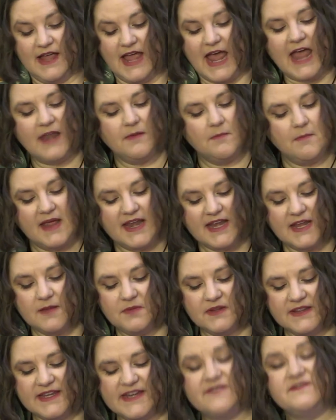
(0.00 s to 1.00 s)
And many
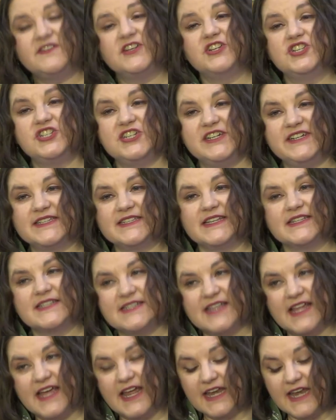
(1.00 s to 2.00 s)
believed in Jesus
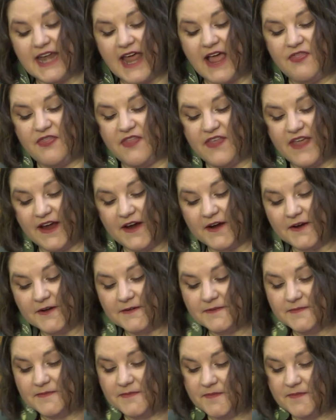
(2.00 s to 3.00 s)
then and there.